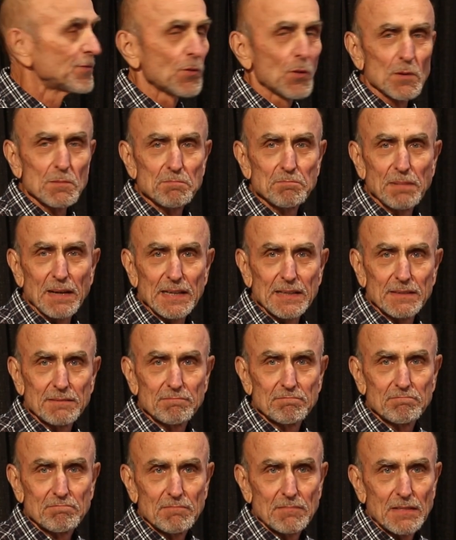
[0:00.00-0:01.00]
Fort
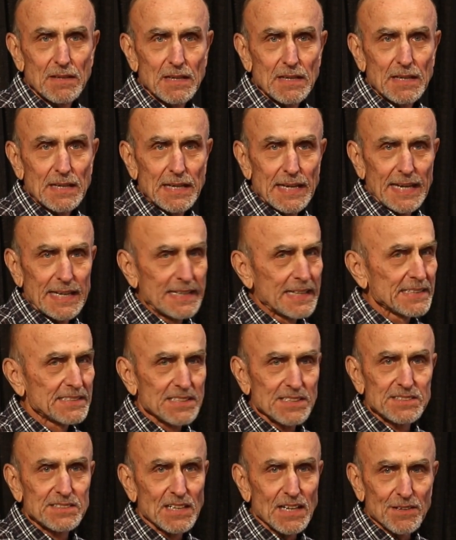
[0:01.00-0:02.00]
Benton, and
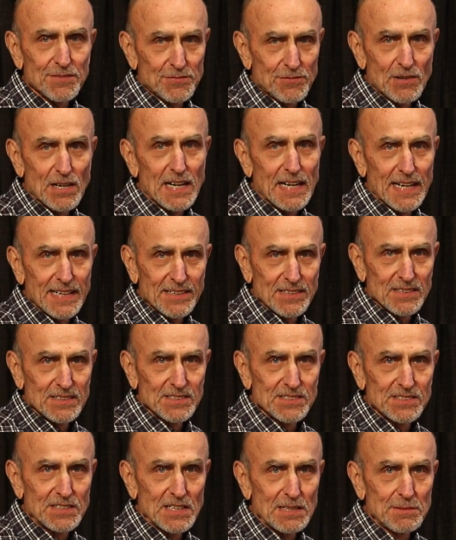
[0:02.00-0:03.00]
it's a tough ride on
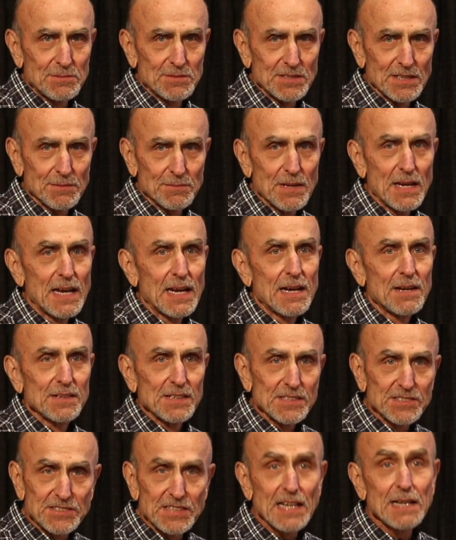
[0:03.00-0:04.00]
a steamship.
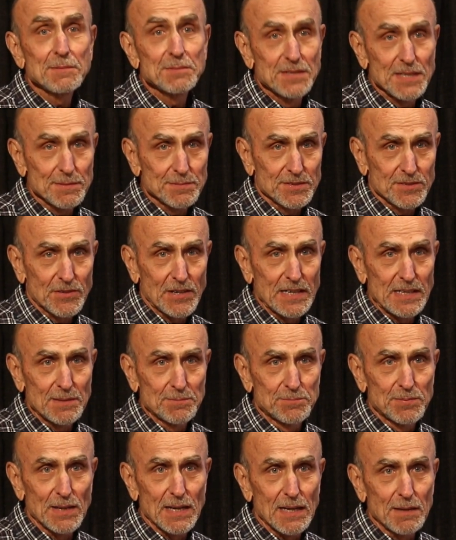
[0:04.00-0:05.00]
The steamships
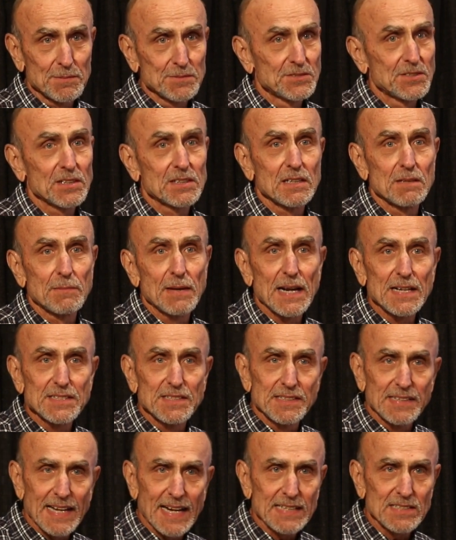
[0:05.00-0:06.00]
created problems. You can
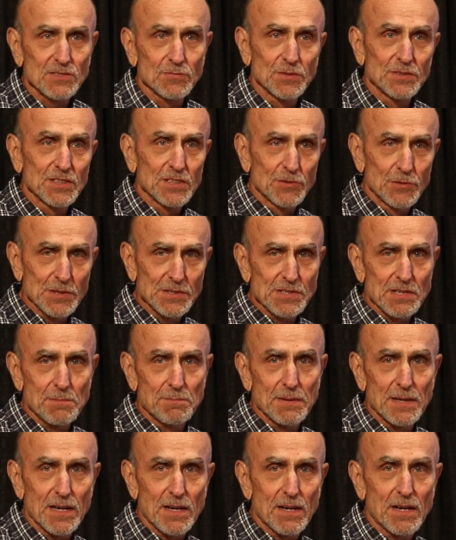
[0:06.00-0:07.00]
imagine that's when the grizzly
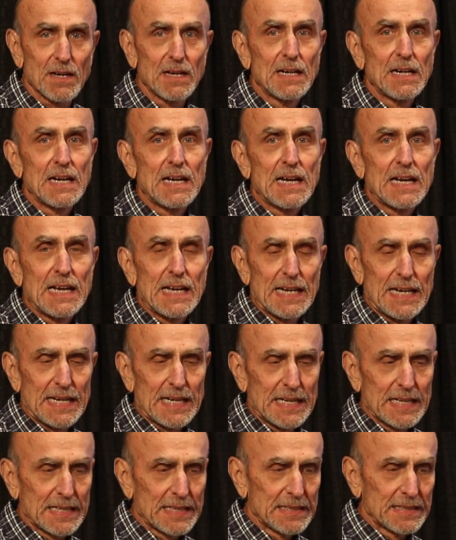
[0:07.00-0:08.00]
bear
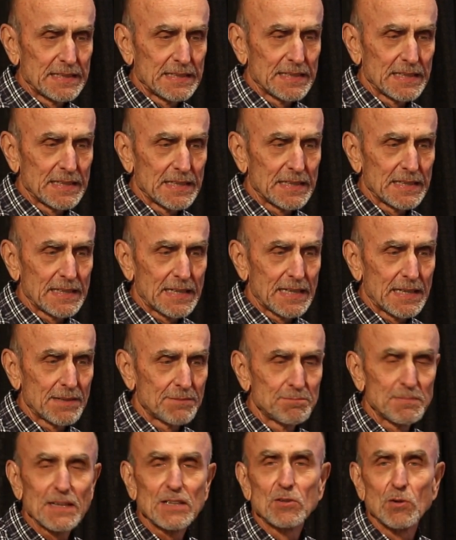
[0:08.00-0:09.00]

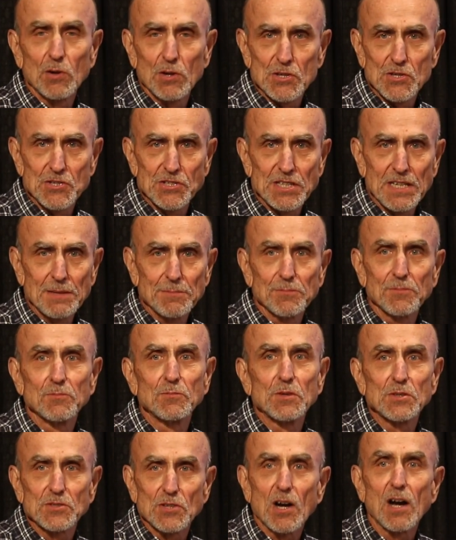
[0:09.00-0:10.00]
and bighorn sheep,
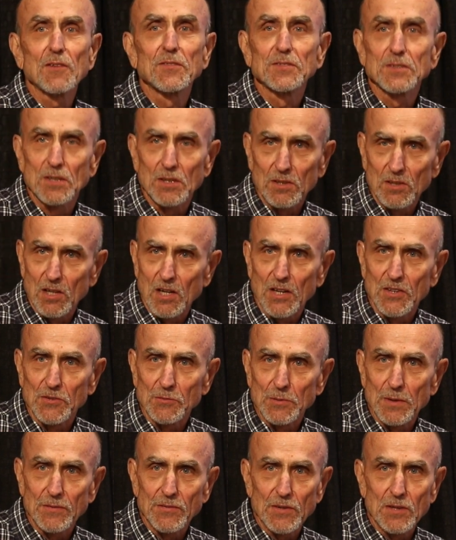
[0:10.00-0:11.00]
which often are along
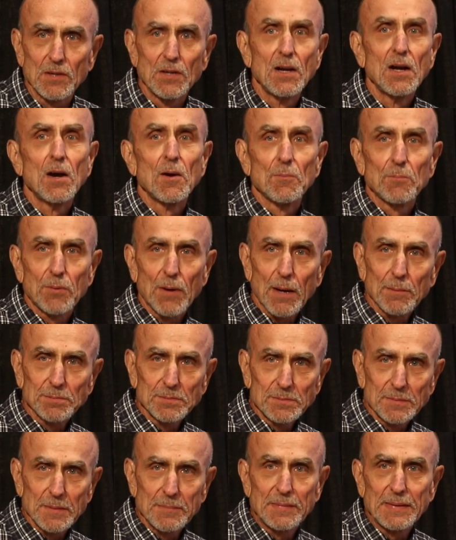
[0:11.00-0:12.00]
the river,
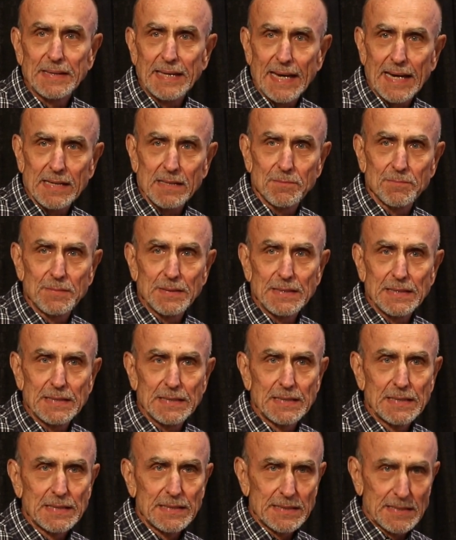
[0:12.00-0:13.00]
probably began to
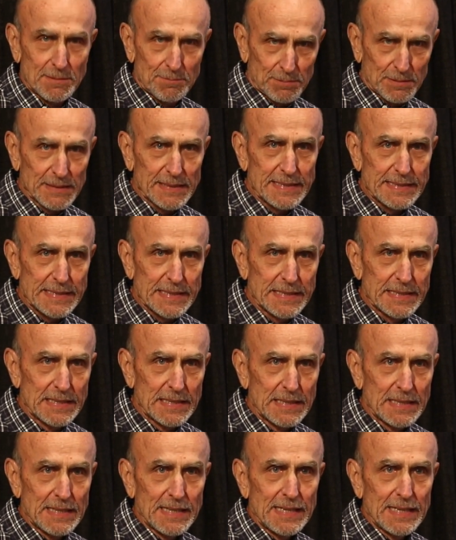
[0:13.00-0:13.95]
be depleted.